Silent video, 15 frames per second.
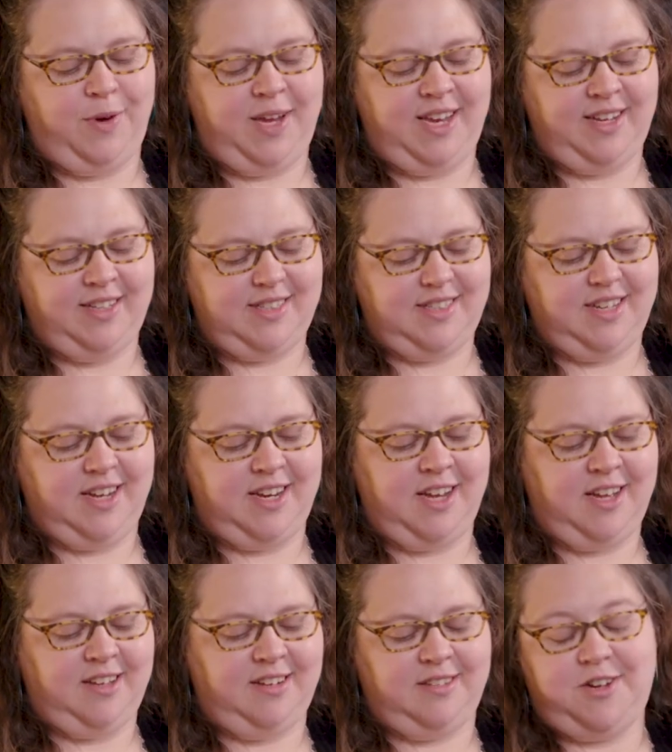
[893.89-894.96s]
wings cut
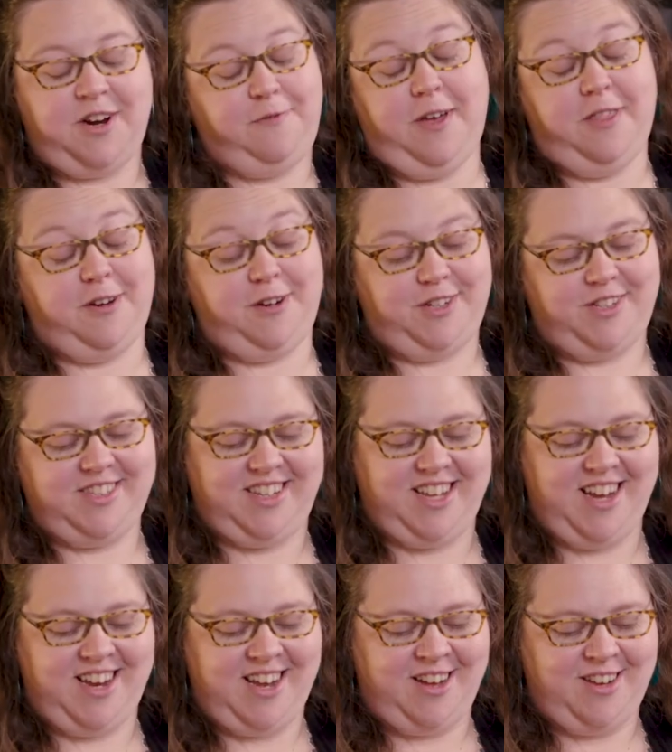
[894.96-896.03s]
out, feathers
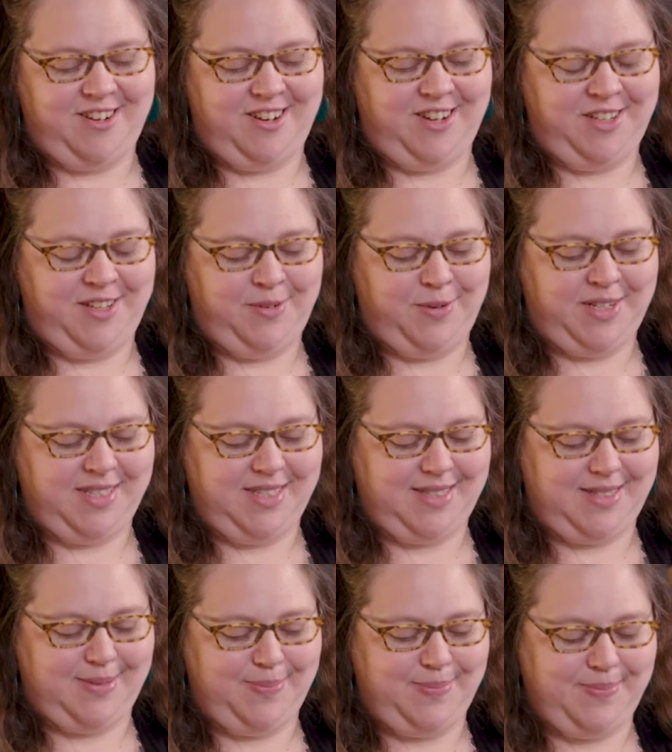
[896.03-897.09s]
cut out all at
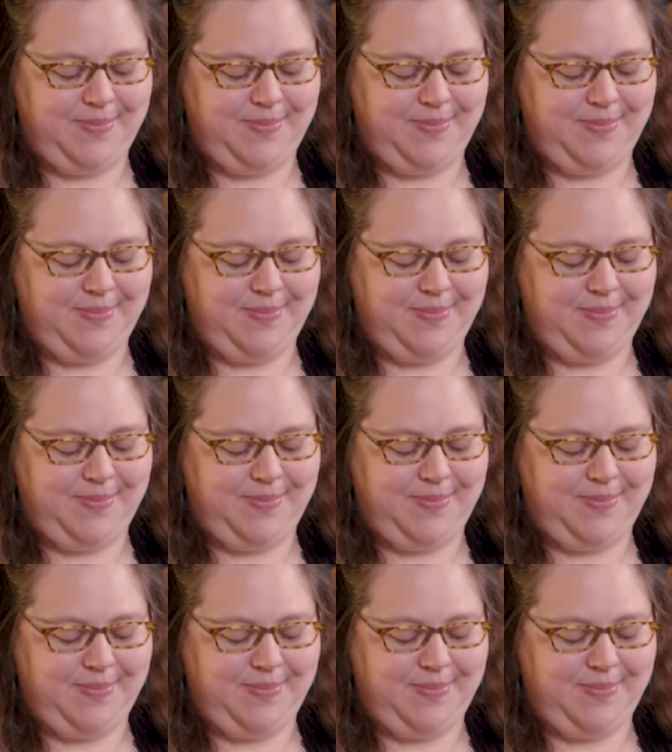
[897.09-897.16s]
once.